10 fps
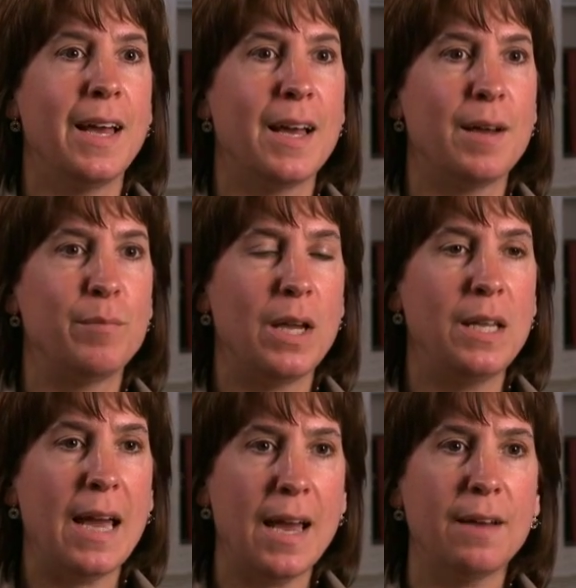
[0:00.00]

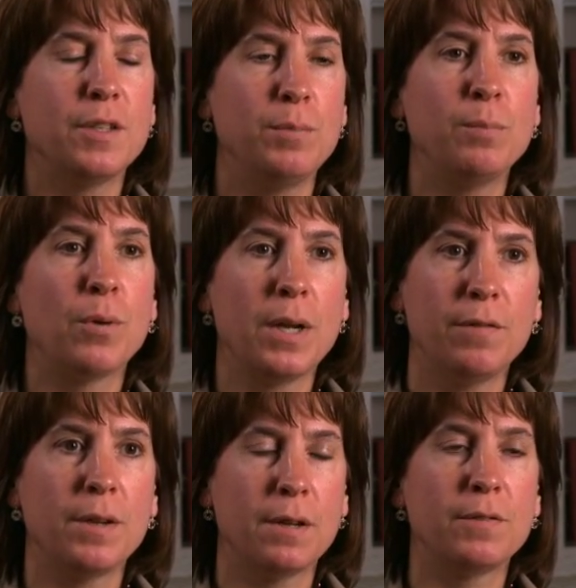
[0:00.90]
And you have to be brave
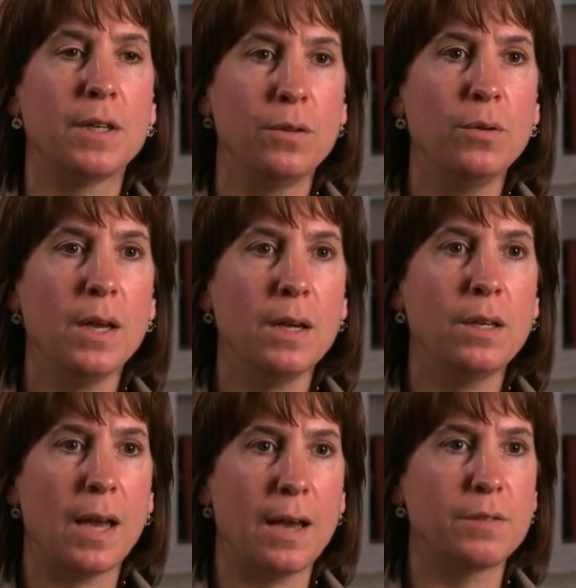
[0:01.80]
enough to do that.
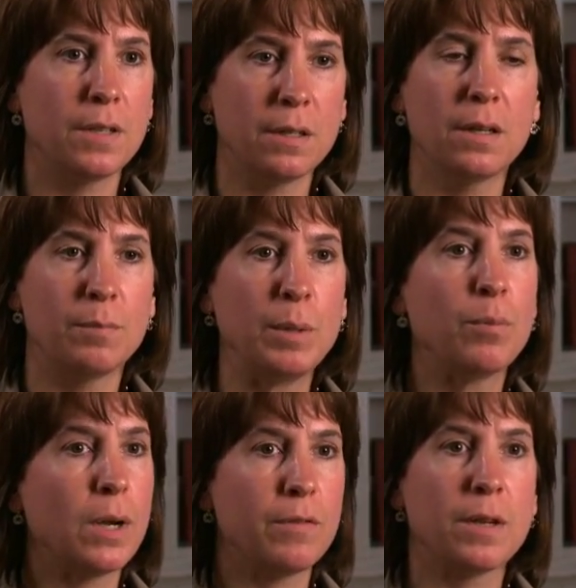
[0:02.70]
You have to be
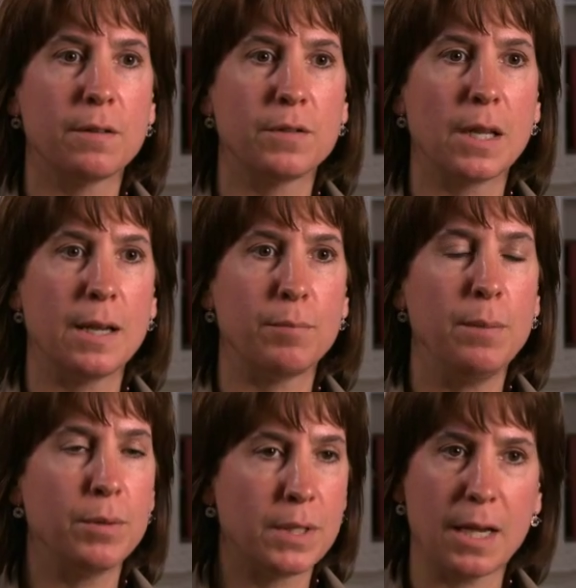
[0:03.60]
brave enough to let
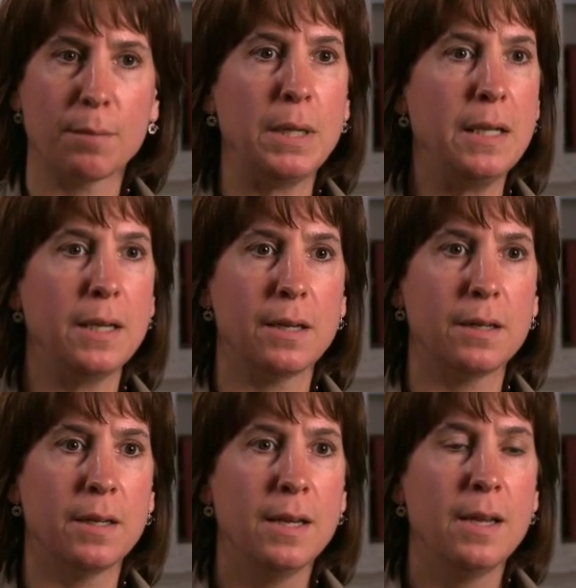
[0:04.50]
people take a peek
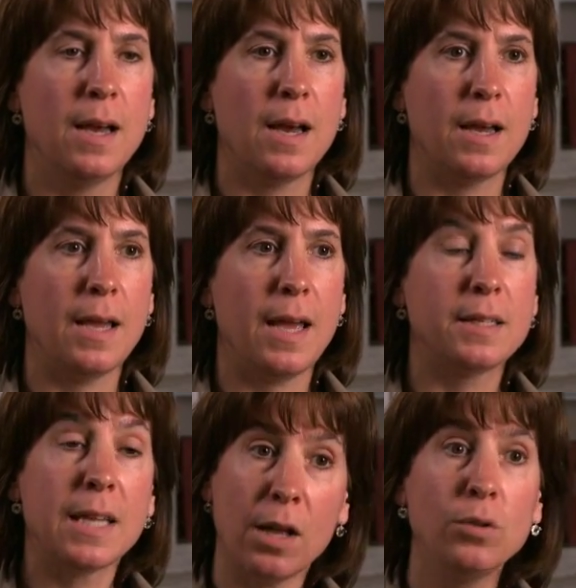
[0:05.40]
in
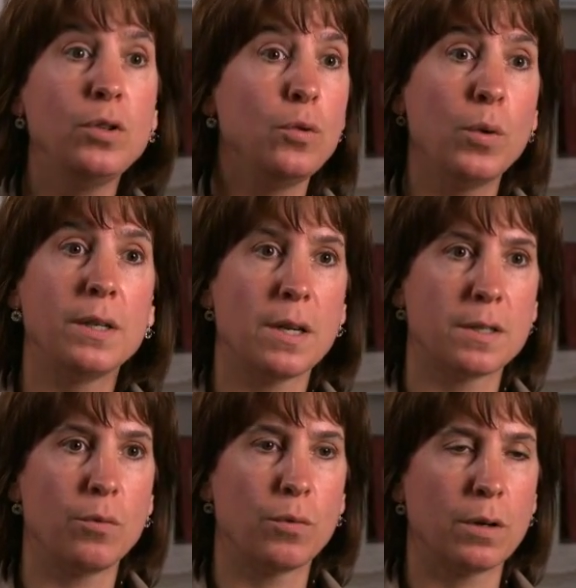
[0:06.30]
and tell you what
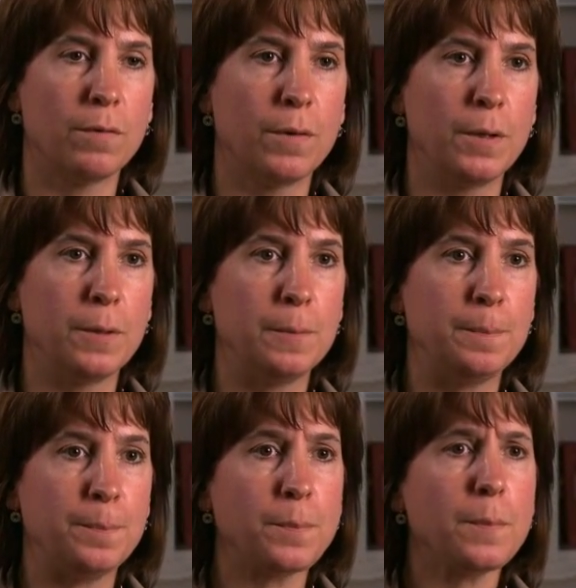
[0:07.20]
doesn't work for you.
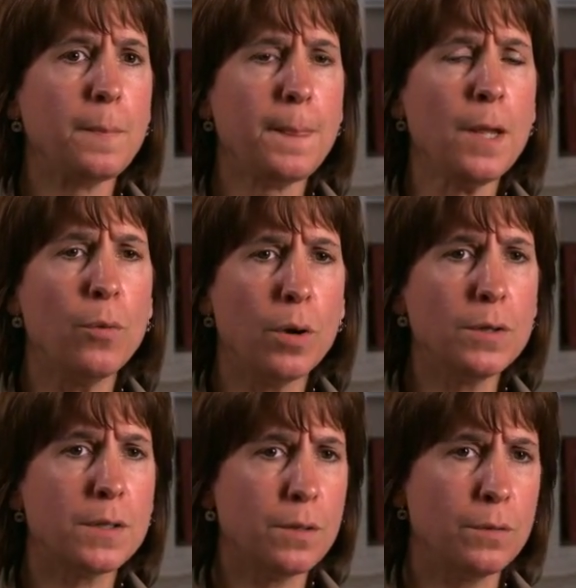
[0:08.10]
We're
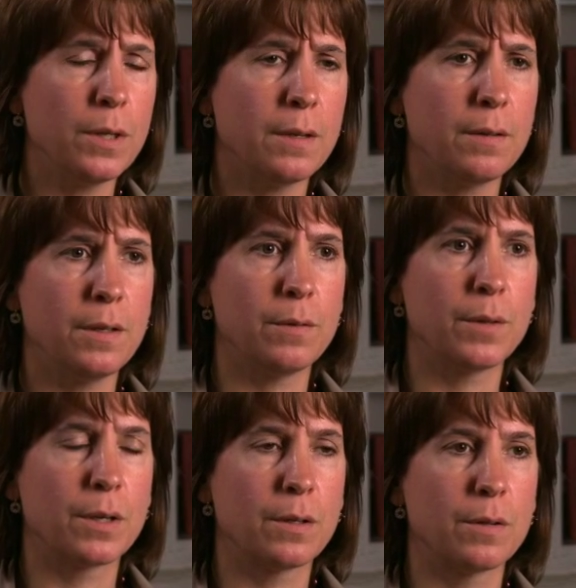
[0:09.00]
also, you know,
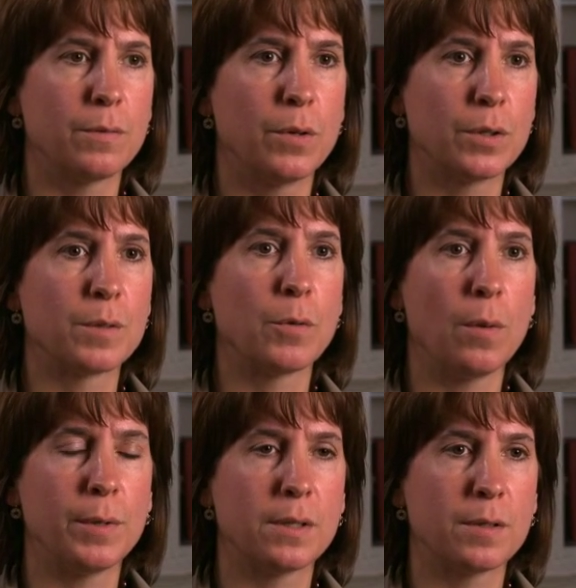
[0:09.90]
heard some
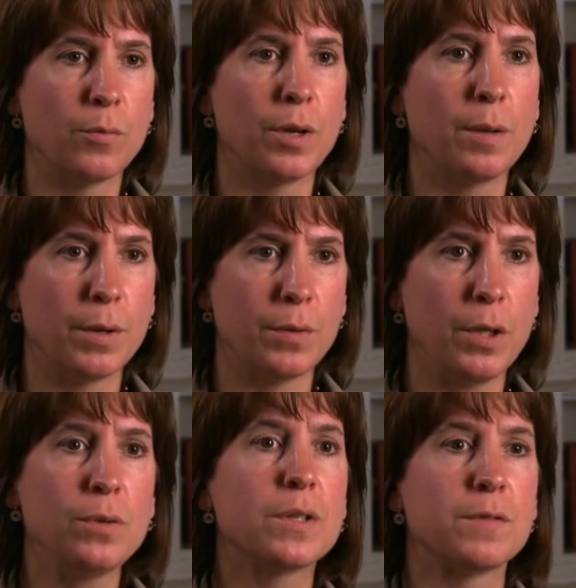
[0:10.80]
comments this morning about the
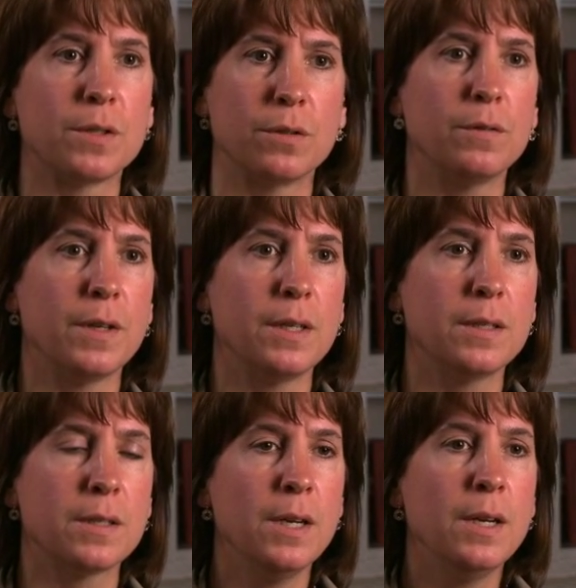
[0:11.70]
use of
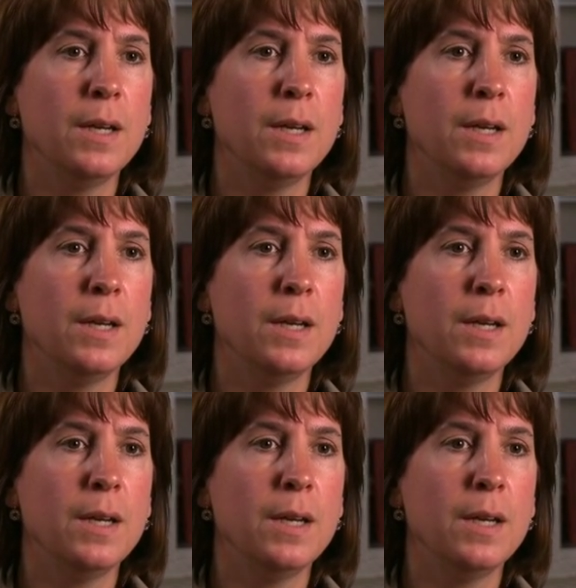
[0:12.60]
surveys.